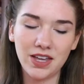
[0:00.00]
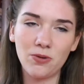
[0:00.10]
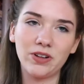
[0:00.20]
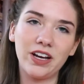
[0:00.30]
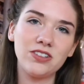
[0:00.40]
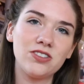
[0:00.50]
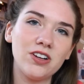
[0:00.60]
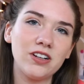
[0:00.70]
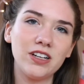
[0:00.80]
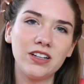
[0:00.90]
that when I
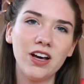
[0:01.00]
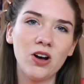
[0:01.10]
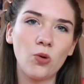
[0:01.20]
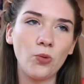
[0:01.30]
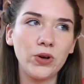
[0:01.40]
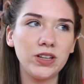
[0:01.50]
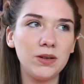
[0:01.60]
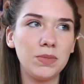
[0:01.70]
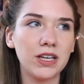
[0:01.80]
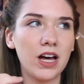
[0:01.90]
started
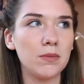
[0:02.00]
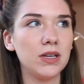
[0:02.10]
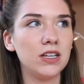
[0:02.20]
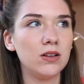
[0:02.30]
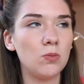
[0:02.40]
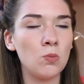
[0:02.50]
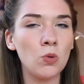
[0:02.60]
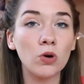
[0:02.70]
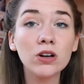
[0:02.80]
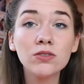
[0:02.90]
really becoming
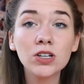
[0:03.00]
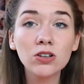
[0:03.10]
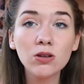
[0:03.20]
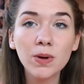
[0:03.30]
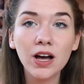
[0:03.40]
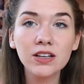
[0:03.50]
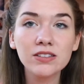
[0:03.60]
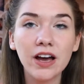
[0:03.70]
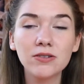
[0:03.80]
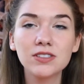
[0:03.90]
more of a girl
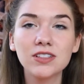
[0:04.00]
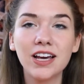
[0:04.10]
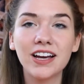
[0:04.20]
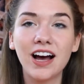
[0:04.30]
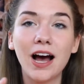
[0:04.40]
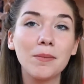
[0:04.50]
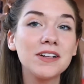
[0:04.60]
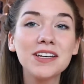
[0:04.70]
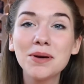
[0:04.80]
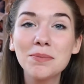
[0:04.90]
boss, I was like, I'm
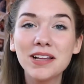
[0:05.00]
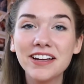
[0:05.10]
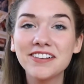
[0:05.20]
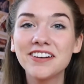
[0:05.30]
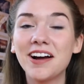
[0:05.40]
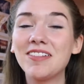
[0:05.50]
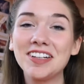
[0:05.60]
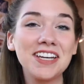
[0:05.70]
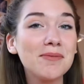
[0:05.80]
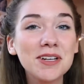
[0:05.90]
gonna get my planner, I'm
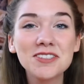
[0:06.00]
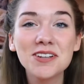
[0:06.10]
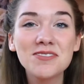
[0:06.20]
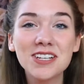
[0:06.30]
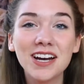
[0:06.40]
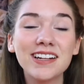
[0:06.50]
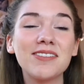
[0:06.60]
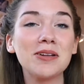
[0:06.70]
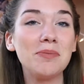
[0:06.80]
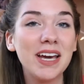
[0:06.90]
gonna get my stuff done, I'm
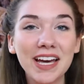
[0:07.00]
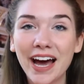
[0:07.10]
gonna make it